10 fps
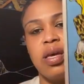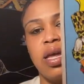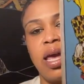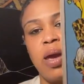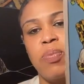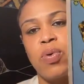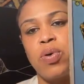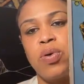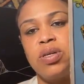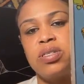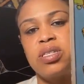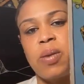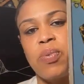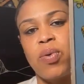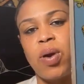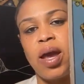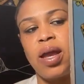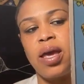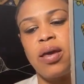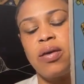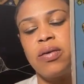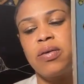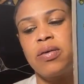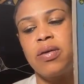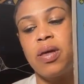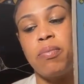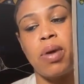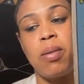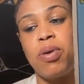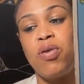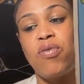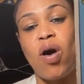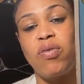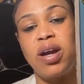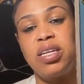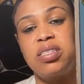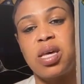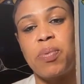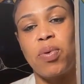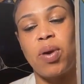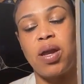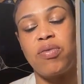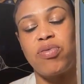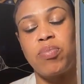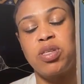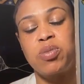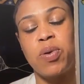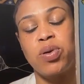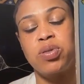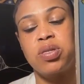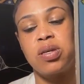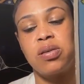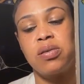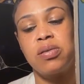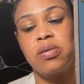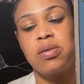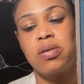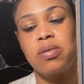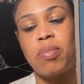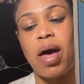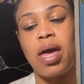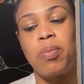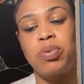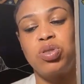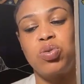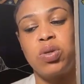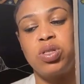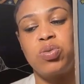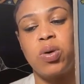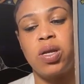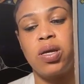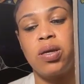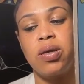in April is separating. Maybe you've already separated from this person by April 2020.